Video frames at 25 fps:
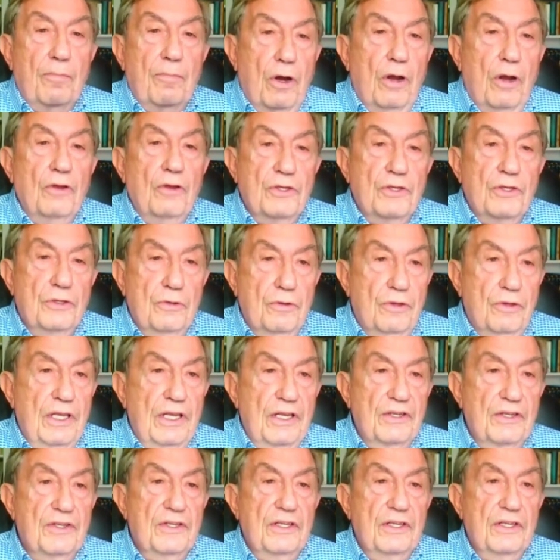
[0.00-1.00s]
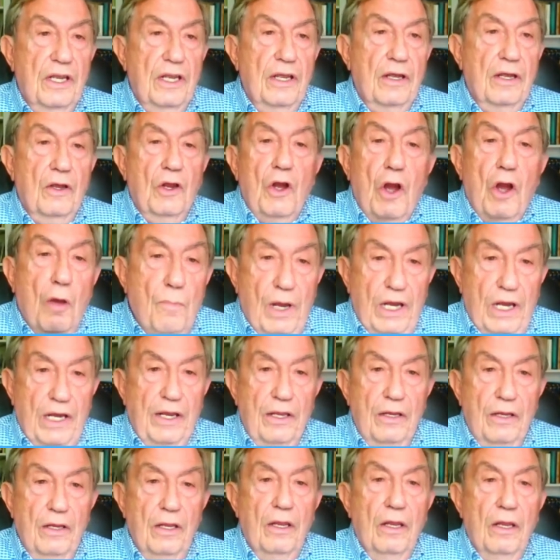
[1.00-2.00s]
approach to this
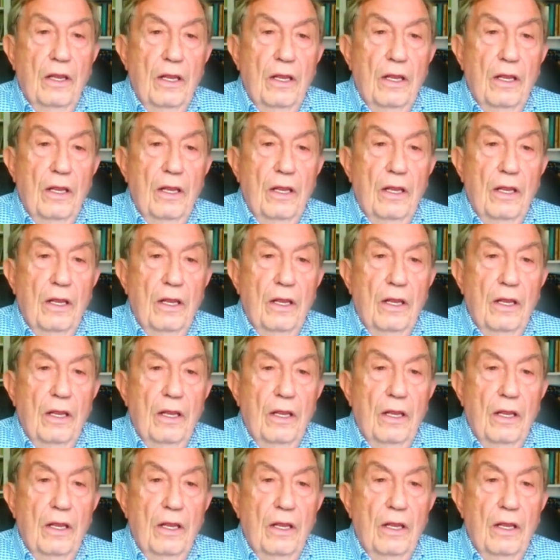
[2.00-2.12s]
globally.